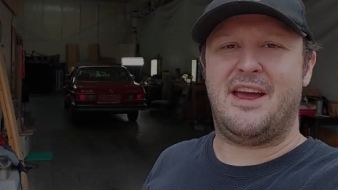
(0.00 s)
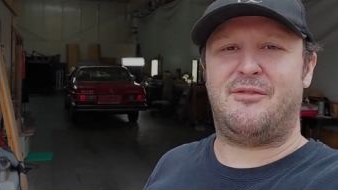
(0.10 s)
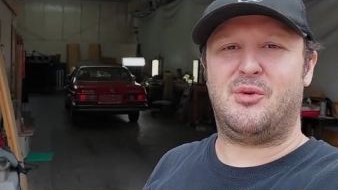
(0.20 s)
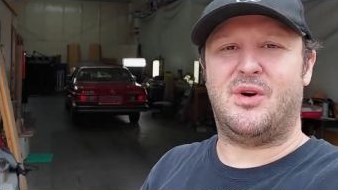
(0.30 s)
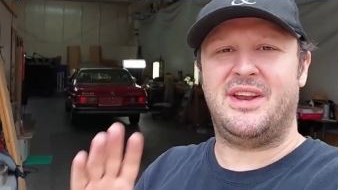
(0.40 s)

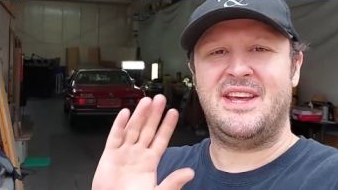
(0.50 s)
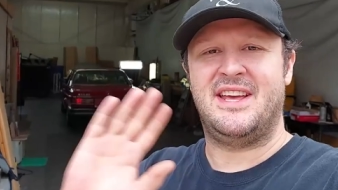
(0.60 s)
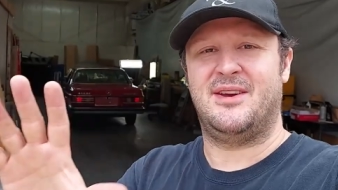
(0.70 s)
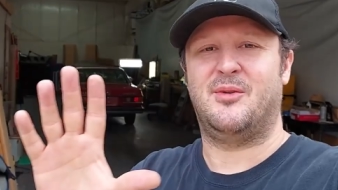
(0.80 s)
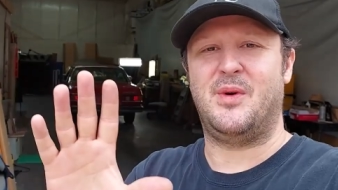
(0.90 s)
everyone,
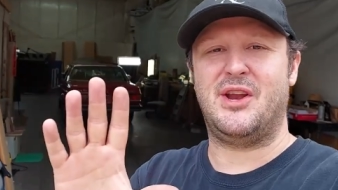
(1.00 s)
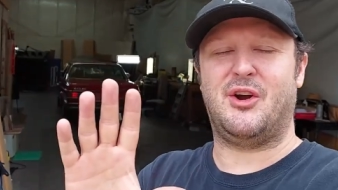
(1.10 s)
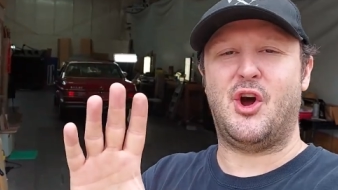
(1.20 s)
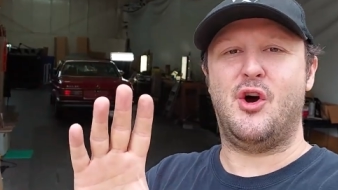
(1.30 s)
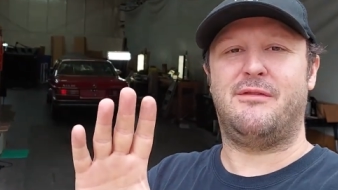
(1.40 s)
we
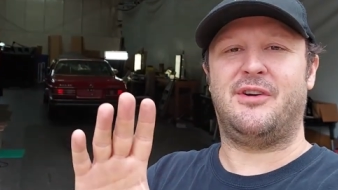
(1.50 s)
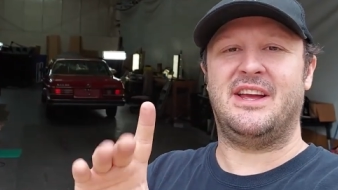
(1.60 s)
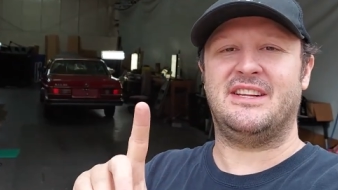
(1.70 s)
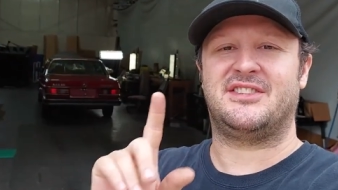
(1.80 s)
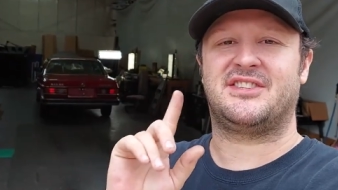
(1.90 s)
are over
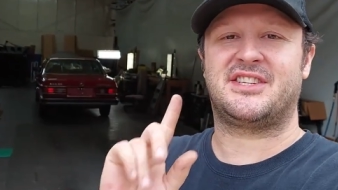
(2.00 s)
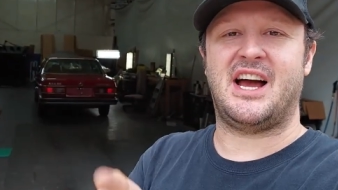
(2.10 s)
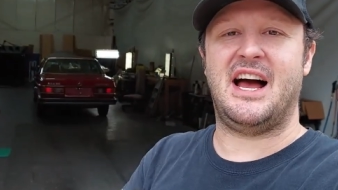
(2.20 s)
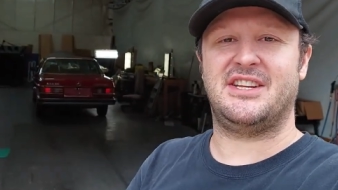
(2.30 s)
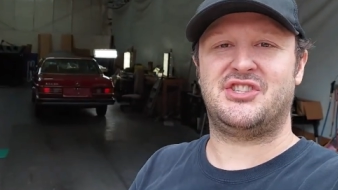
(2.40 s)
at
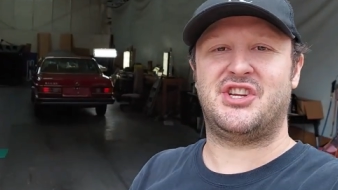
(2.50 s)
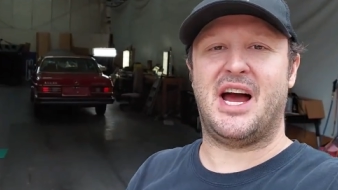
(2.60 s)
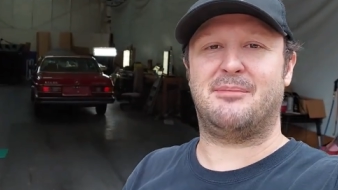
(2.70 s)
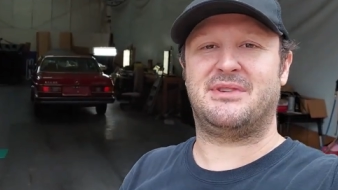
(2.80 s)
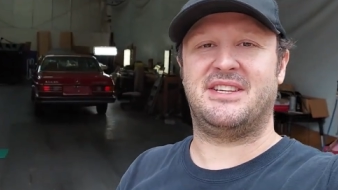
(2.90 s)
Scott's
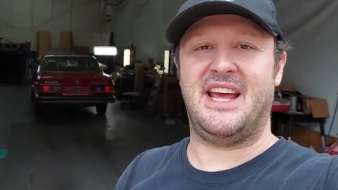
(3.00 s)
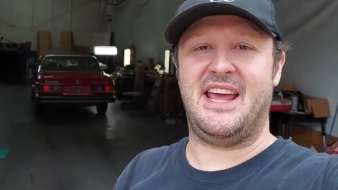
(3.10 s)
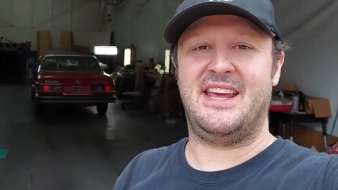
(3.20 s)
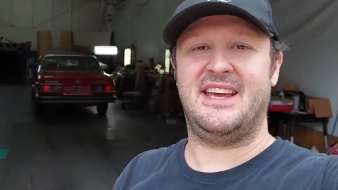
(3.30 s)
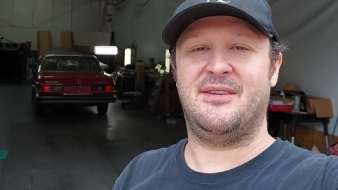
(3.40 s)
shop
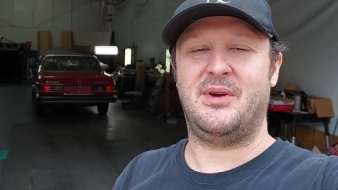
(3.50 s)
today.